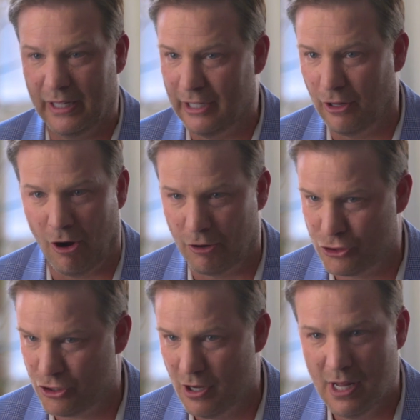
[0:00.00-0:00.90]
really
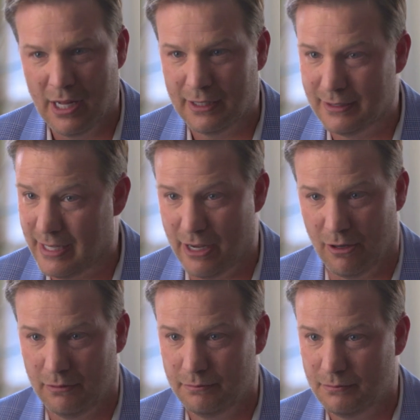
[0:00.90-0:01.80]
large
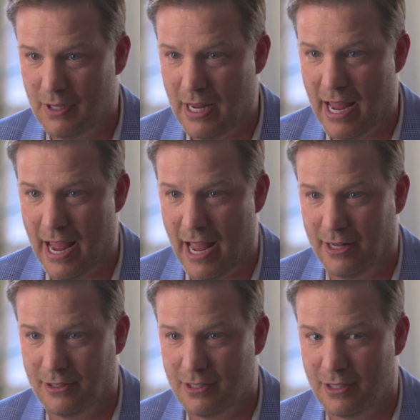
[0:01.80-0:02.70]
deal
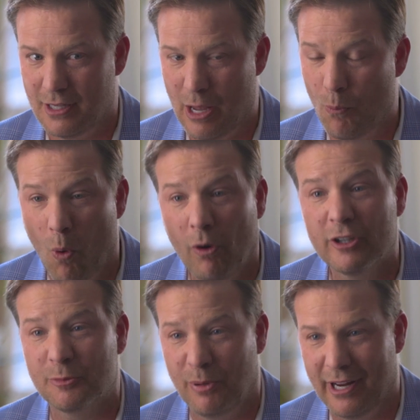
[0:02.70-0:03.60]
and it
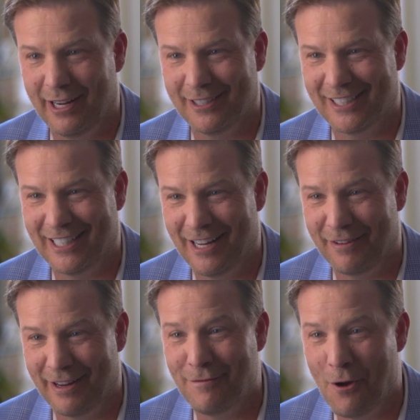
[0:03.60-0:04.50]
warrants putting
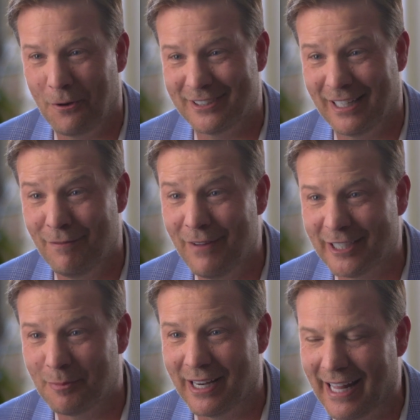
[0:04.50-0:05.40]
significant focus and
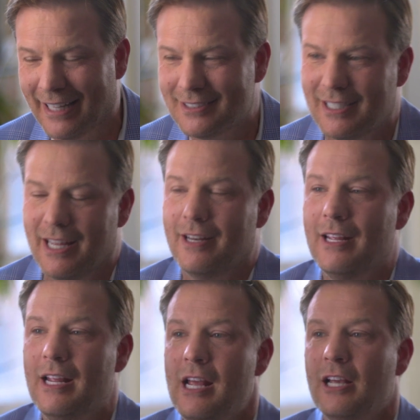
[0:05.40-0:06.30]
investment against it.
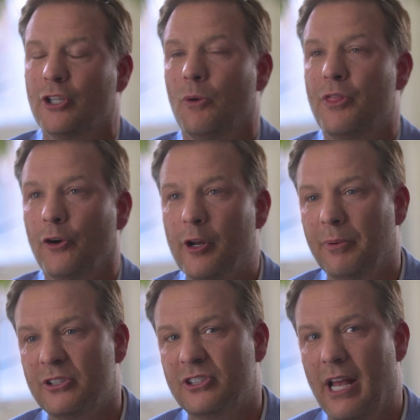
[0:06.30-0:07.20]
So
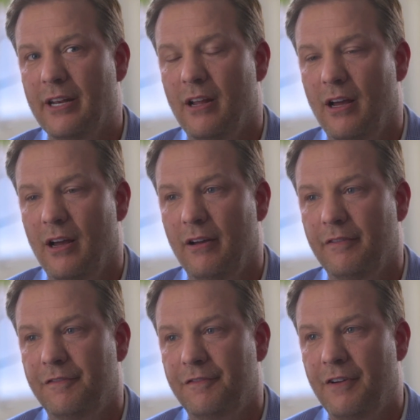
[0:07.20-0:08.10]
30%
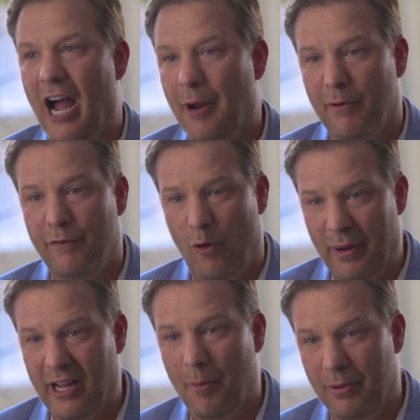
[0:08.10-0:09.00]
of
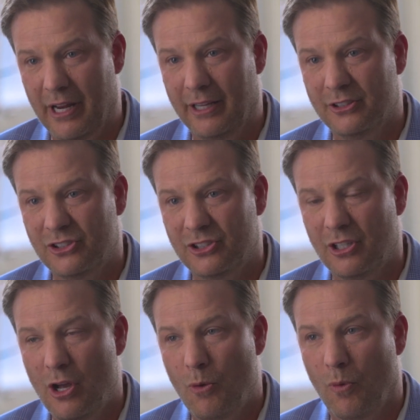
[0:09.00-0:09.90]
high-performing
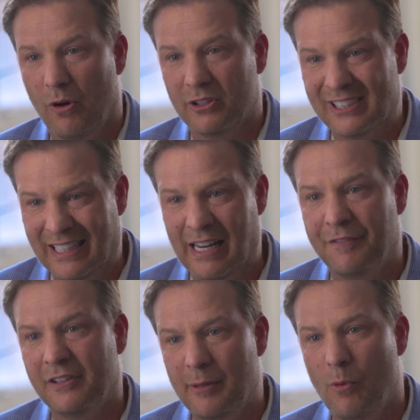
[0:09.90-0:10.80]
companies were
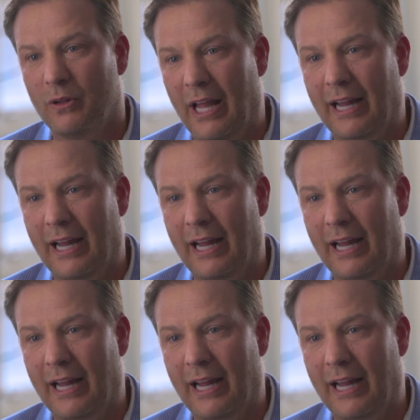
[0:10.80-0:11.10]
significantly more